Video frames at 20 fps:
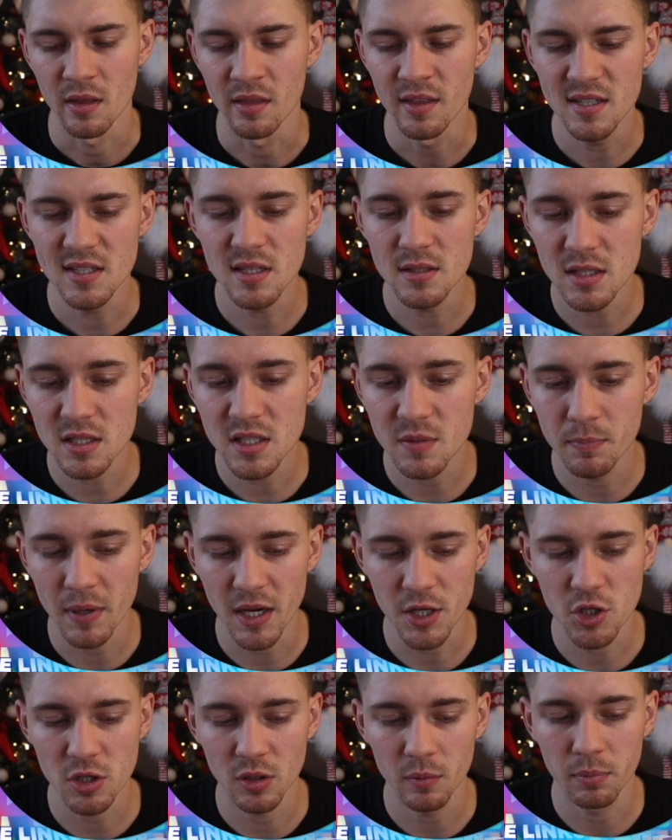This is a
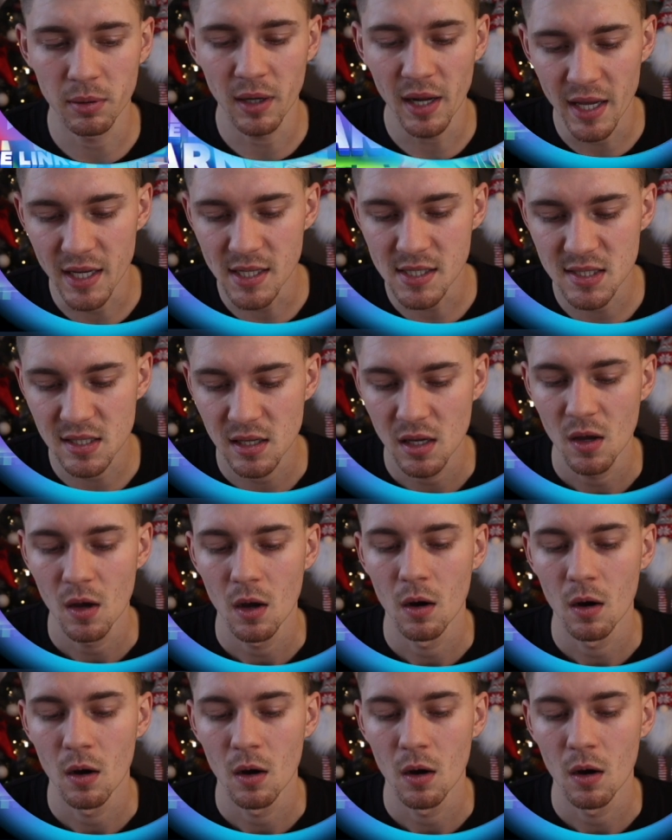special place